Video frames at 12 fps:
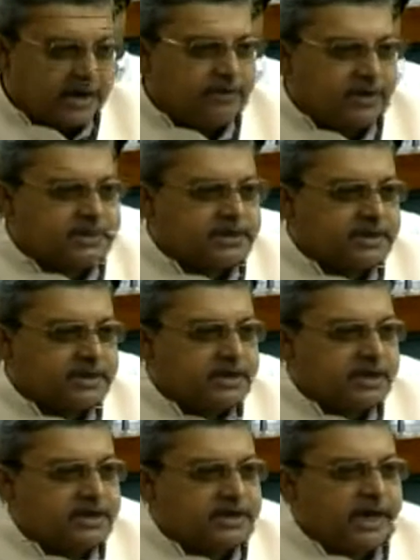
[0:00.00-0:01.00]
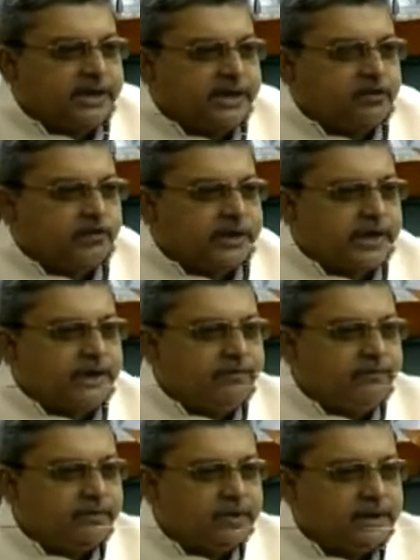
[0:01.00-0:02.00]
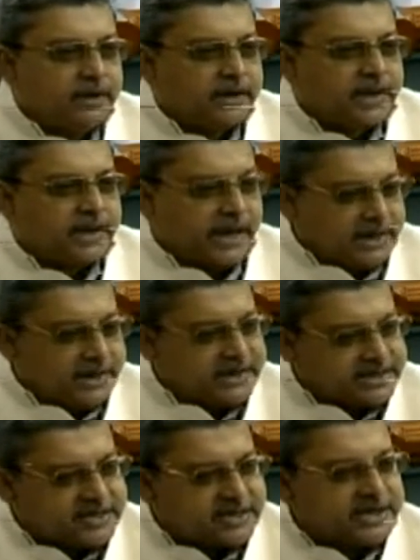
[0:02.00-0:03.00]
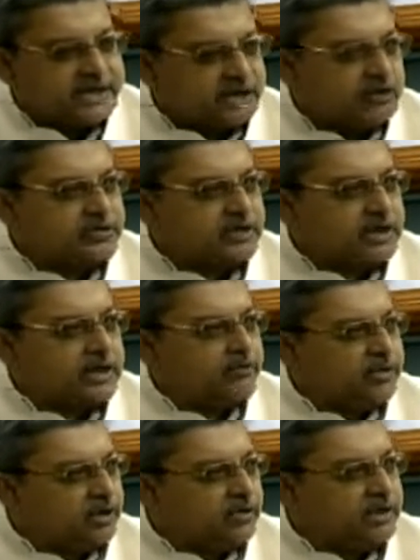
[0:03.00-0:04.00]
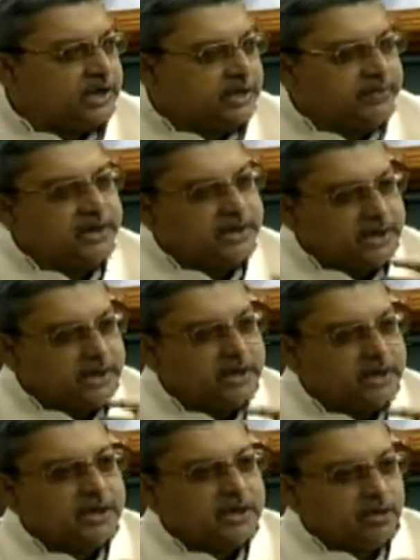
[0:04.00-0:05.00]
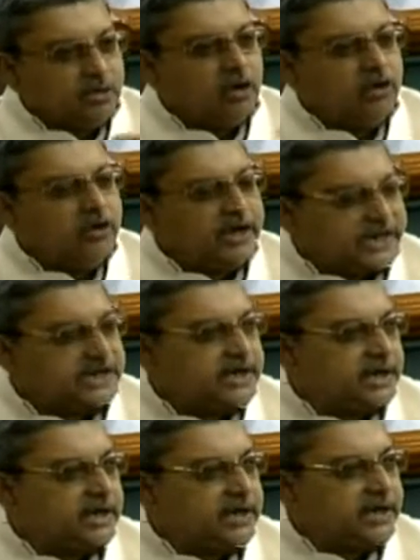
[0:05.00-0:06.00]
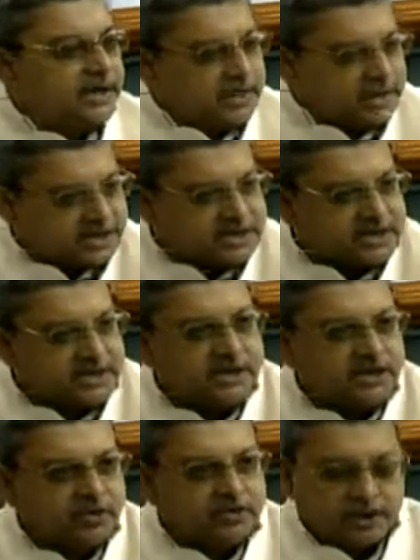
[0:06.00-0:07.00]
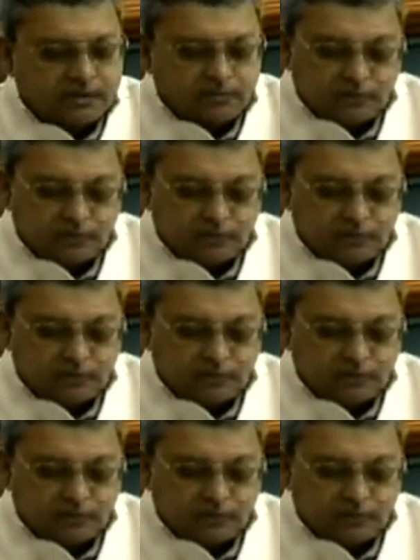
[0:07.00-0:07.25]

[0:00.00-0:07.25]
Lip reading: was trying to tell him, kindly restrict yourself without giving the long lecture, restrict yourself